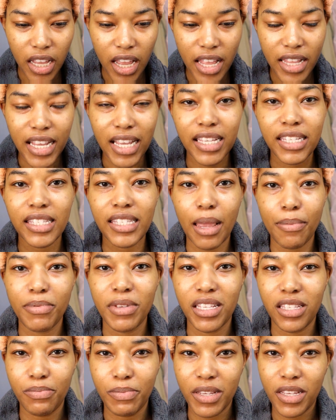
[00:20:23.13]
and
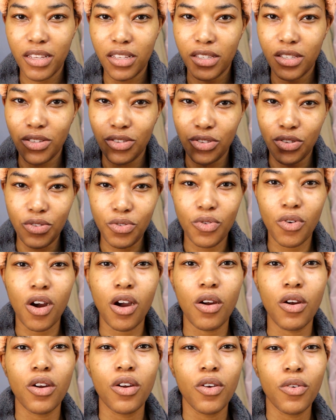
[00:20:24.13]
acceptance because you
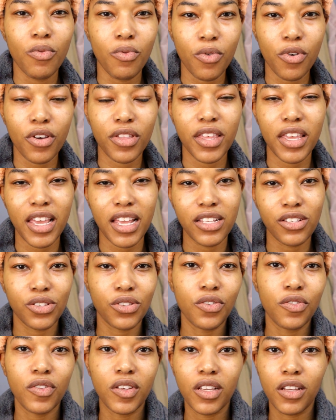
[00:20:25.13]
are worthy and
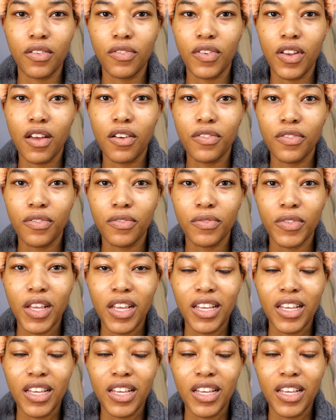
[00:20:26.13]
deserving of love.